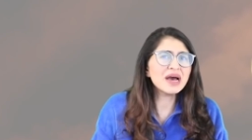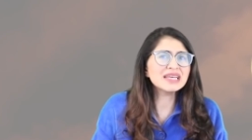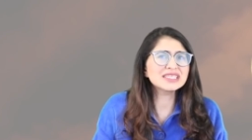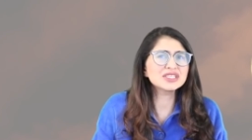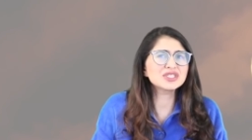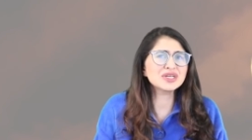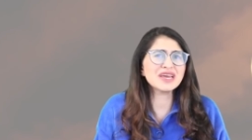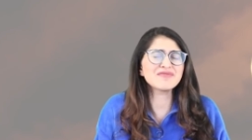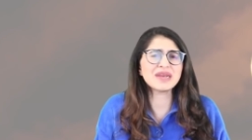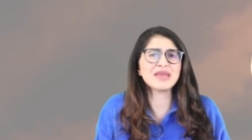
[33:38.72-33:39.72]
person shouldn't
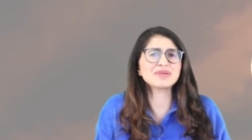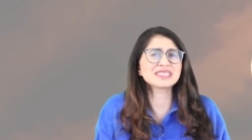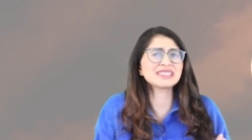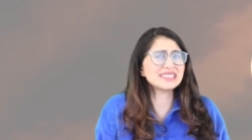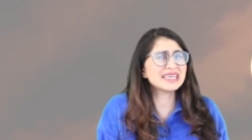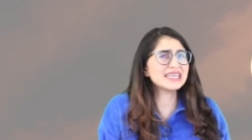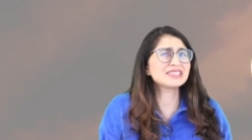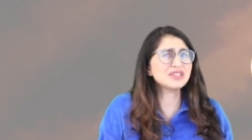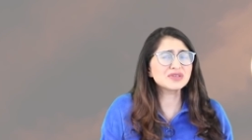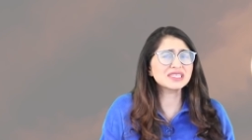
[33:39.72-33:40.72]
have been able to see
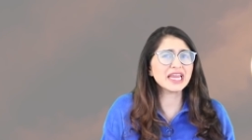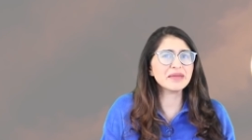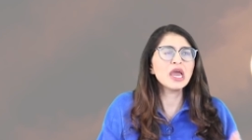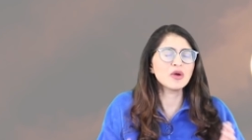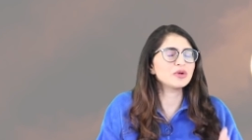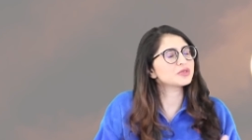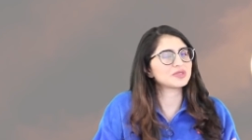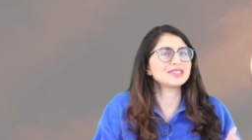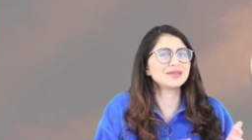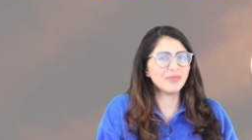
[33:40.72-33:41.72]
his username which
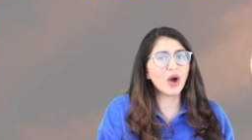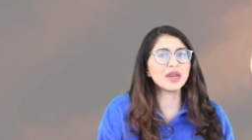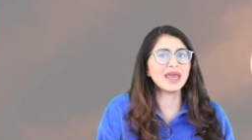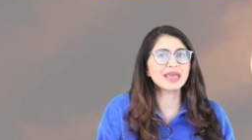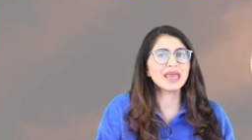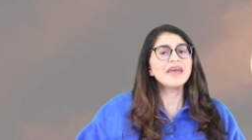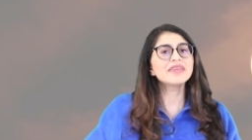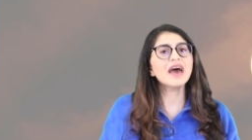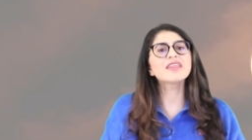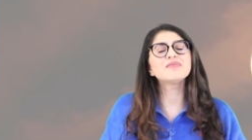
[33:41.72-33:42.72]
was demonic.
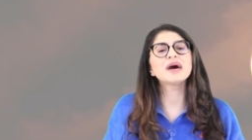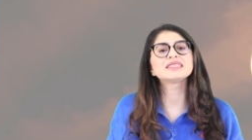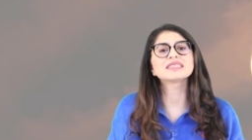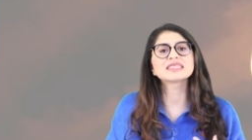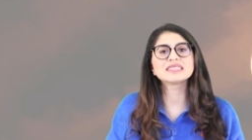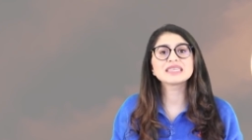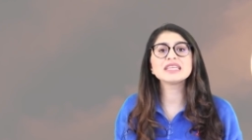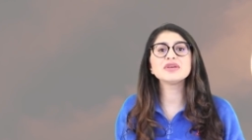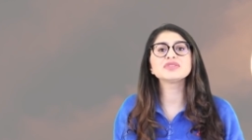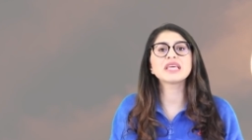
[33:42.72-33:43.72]
The other person
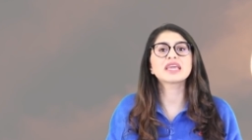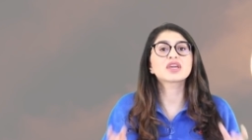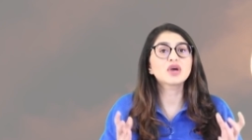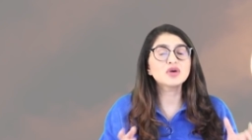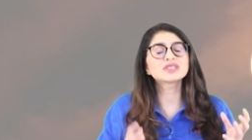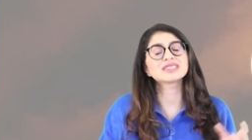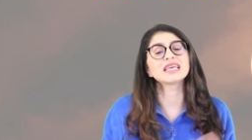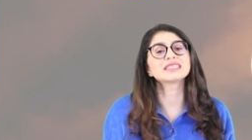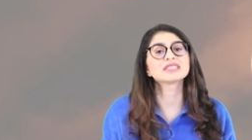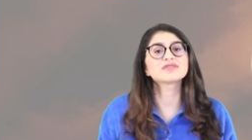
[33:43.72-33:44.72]
continues saying go to
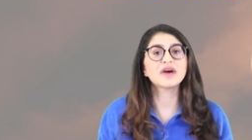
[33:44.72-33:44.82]
Satan's